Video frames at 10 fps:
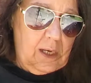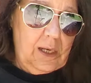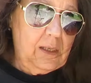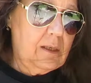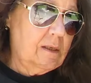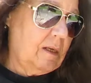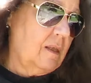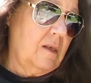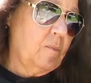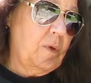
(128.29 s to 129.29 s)
I hate to say
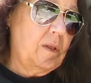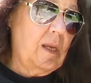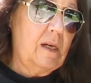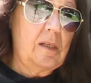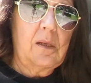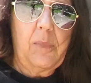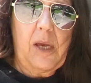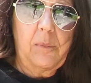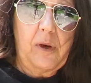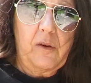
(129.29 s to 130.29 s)
this, but that is the
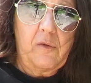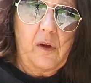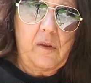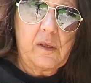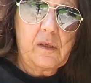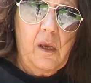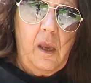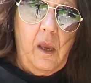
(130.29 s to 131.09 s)
bad part of all this.